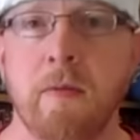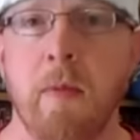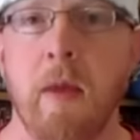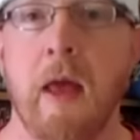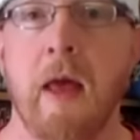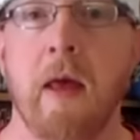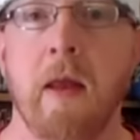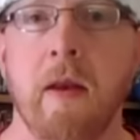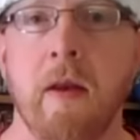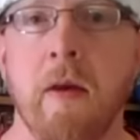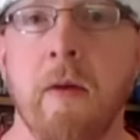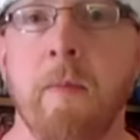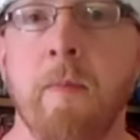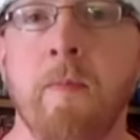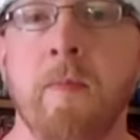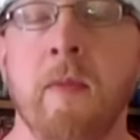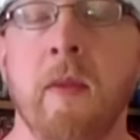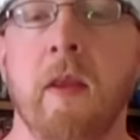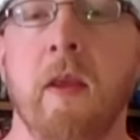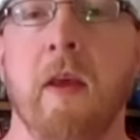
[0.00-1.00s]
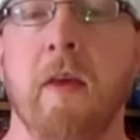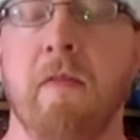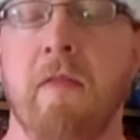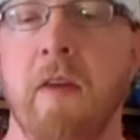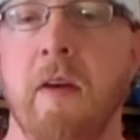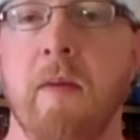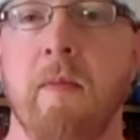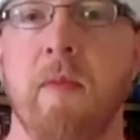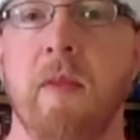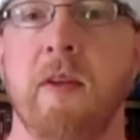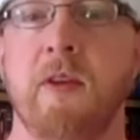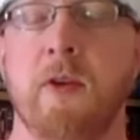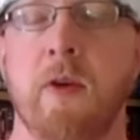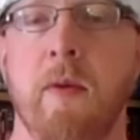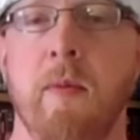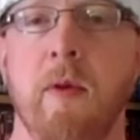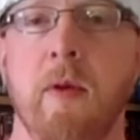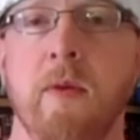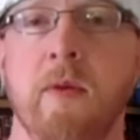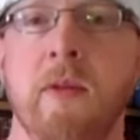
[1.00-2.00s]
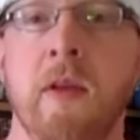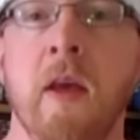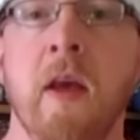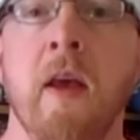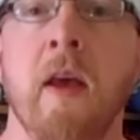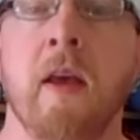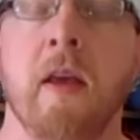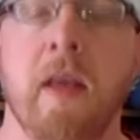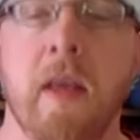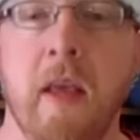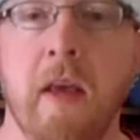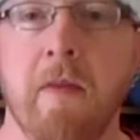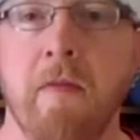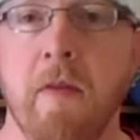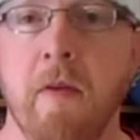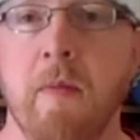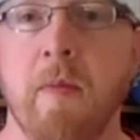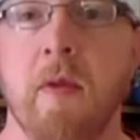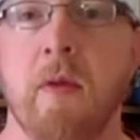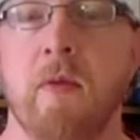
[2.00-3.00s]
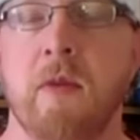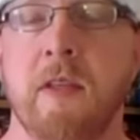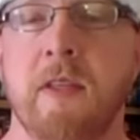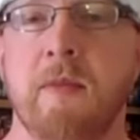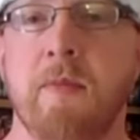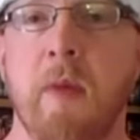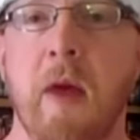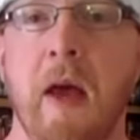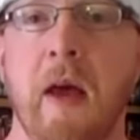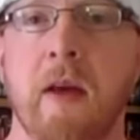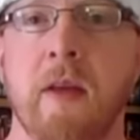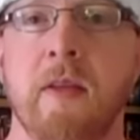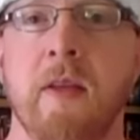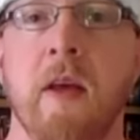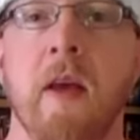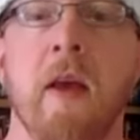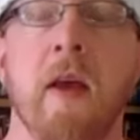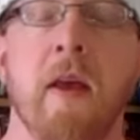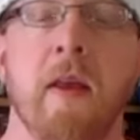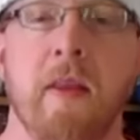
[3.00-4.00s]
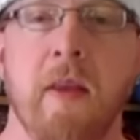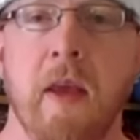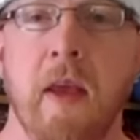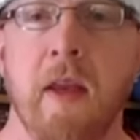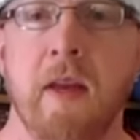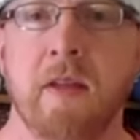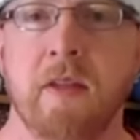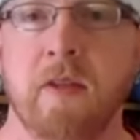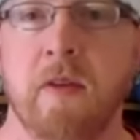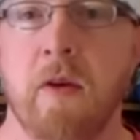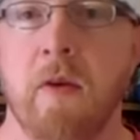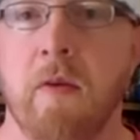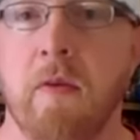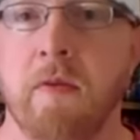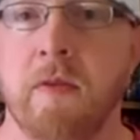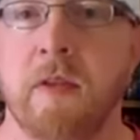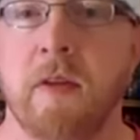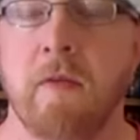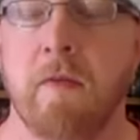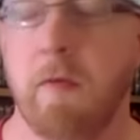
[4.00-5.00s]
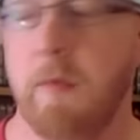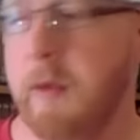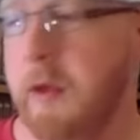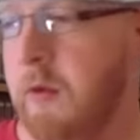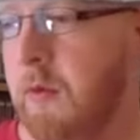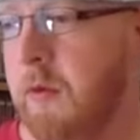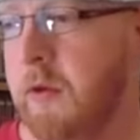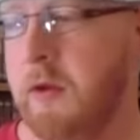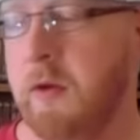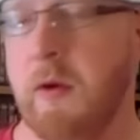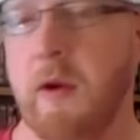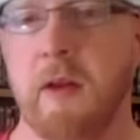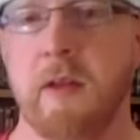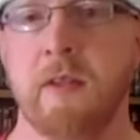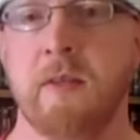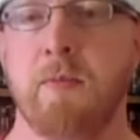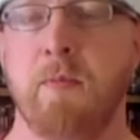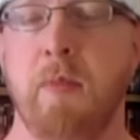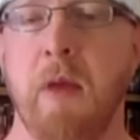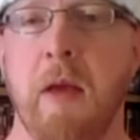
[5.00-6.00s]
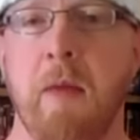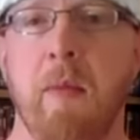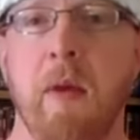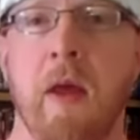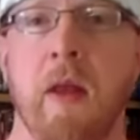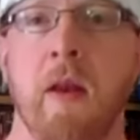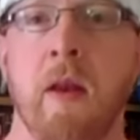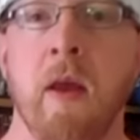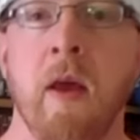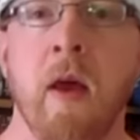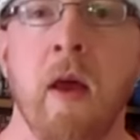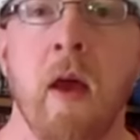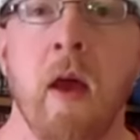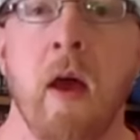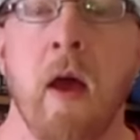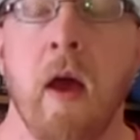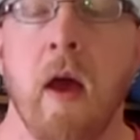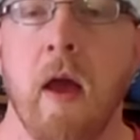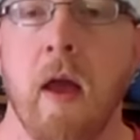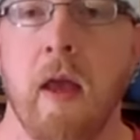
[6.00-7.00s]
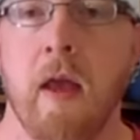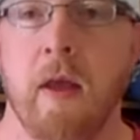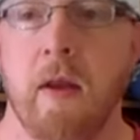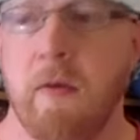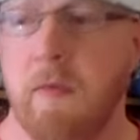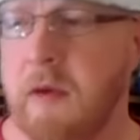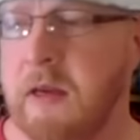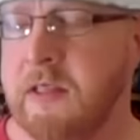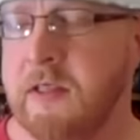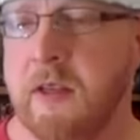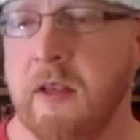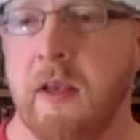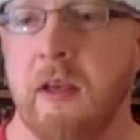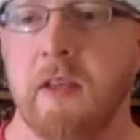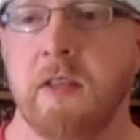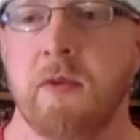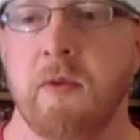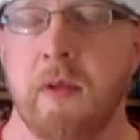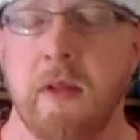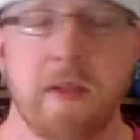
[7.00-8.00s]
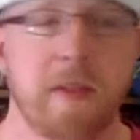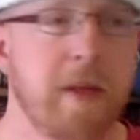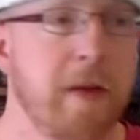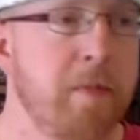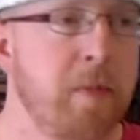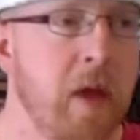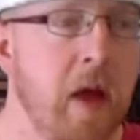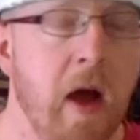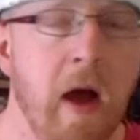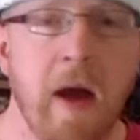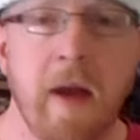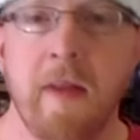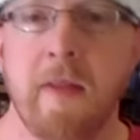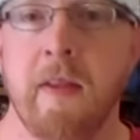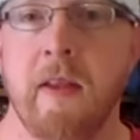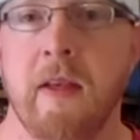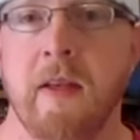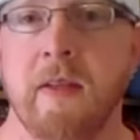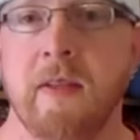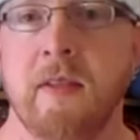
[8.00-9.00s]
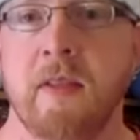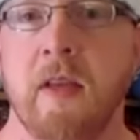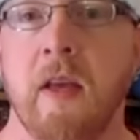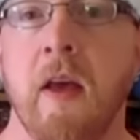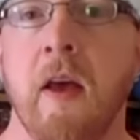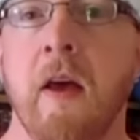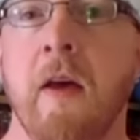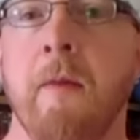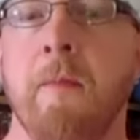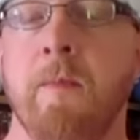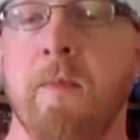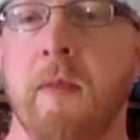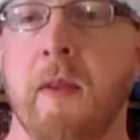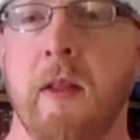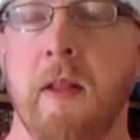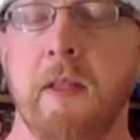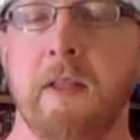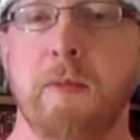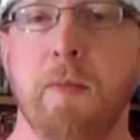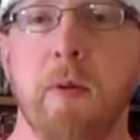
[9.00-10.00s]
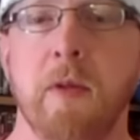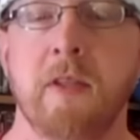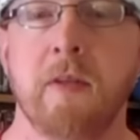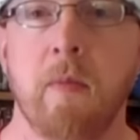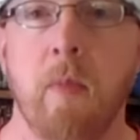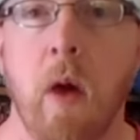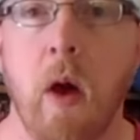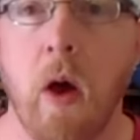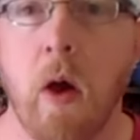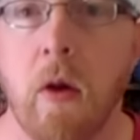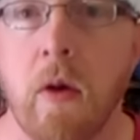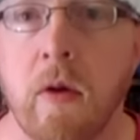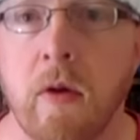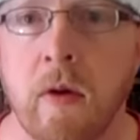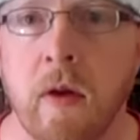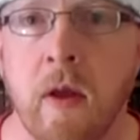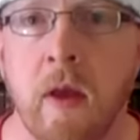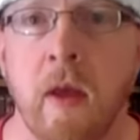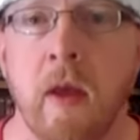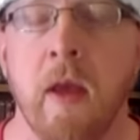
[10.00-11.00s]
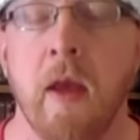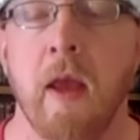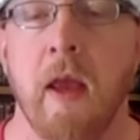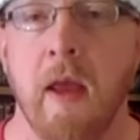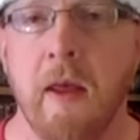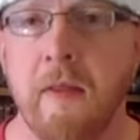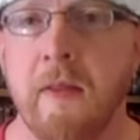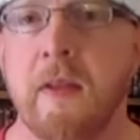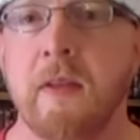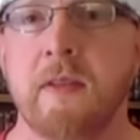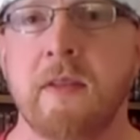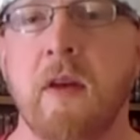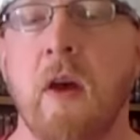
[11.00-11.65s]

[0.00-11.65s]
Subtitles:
man, give him the tribute, give him the respect that he deserves for being one of the greatest big men in wrestling history. Let's get behind this. Let's put some heart in this